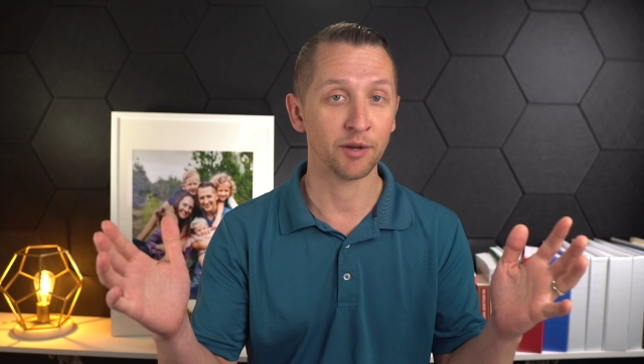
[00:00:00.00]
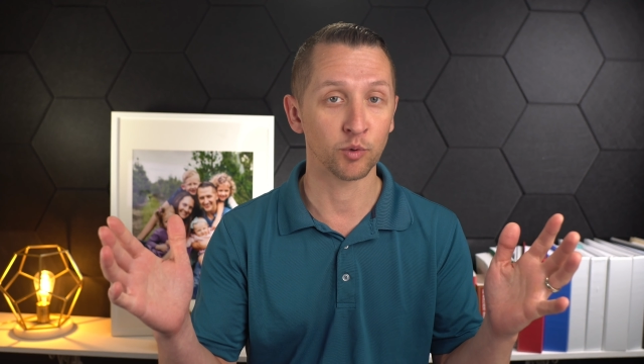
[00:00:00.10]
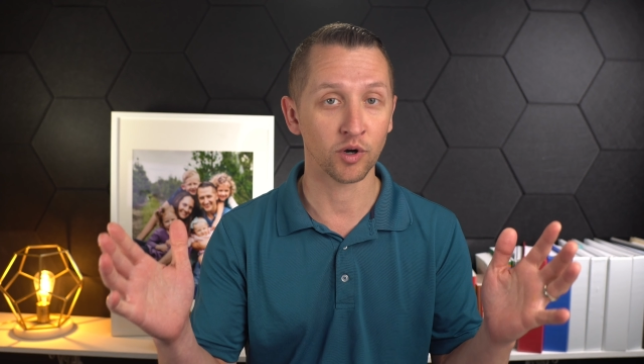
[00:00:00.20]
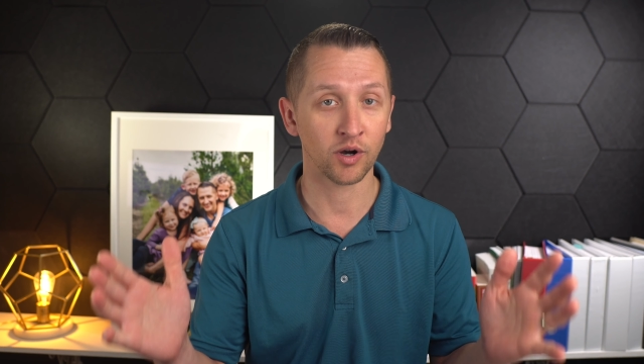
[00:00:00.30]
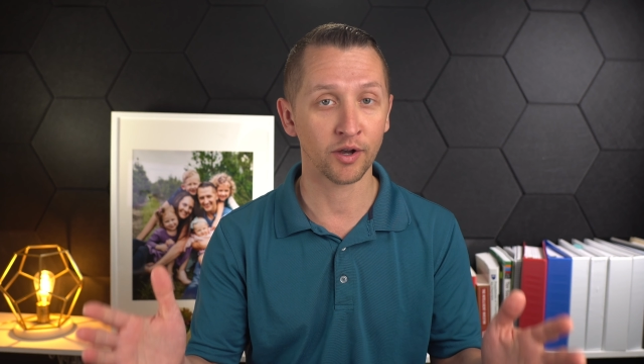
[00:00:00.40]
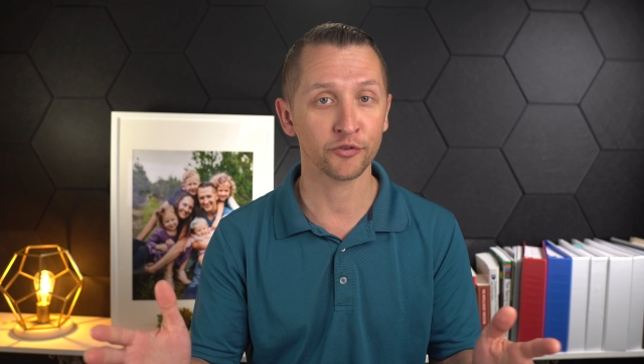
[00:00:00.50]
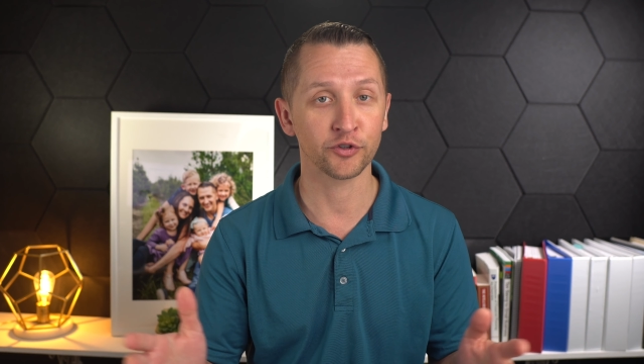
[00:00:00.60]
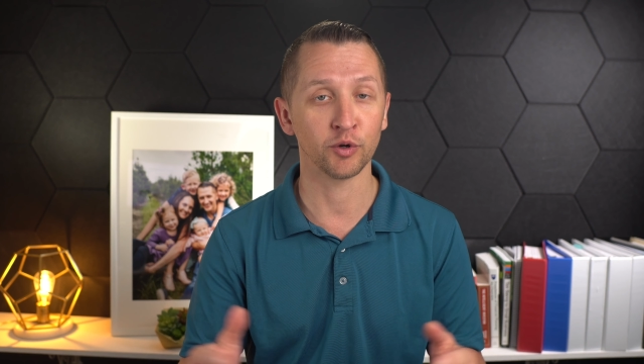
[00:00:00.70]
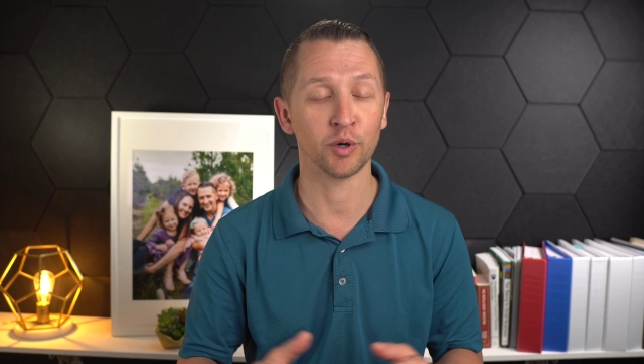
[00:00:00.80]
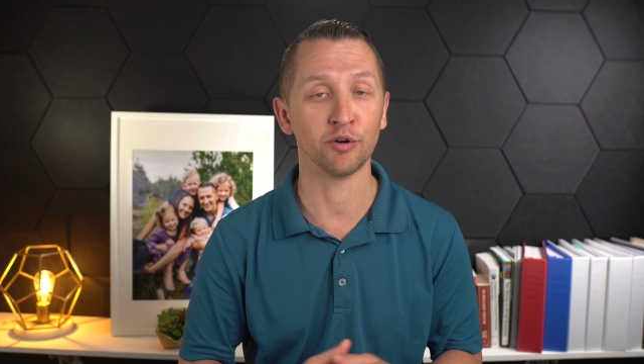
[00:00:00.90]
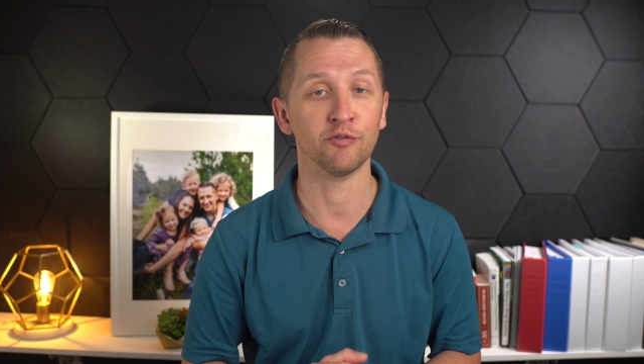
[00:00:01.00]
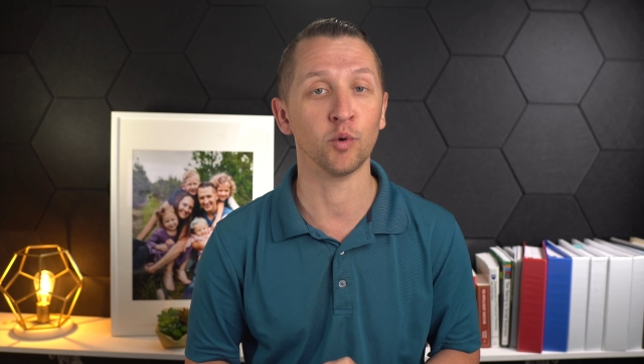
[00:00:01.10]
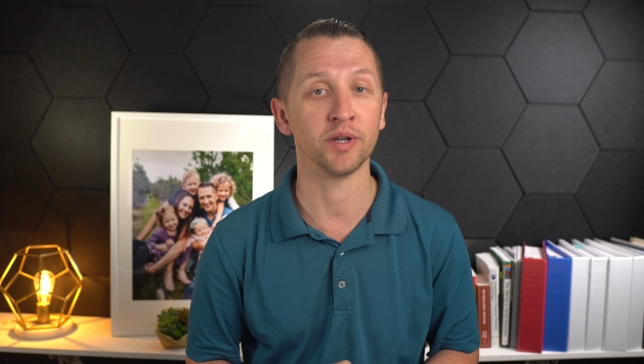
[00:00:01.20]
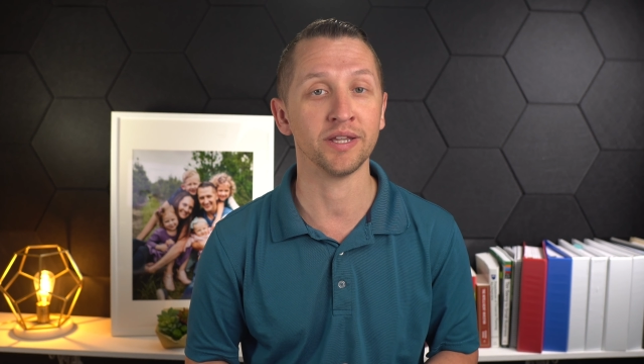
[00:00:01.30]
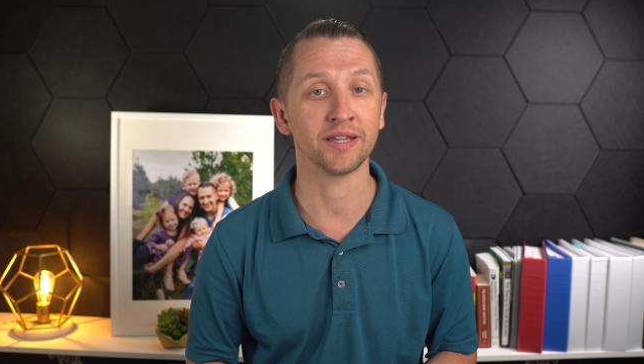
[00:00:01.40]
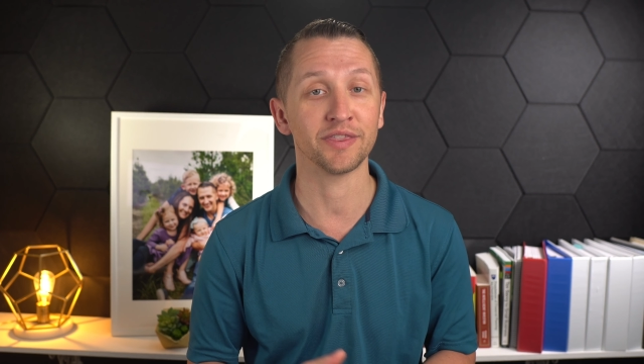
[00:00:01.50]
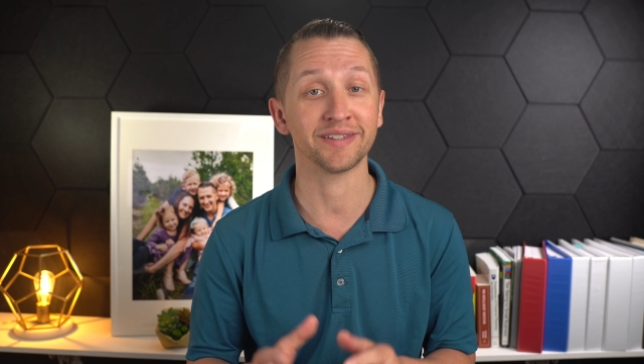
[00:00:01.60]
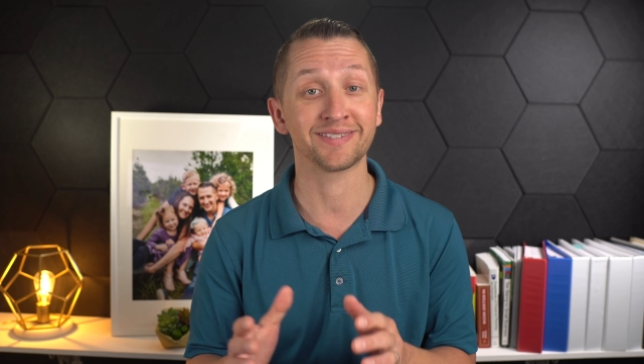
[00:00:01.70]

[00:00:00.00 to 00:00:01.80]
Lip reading: And we're also avoiding the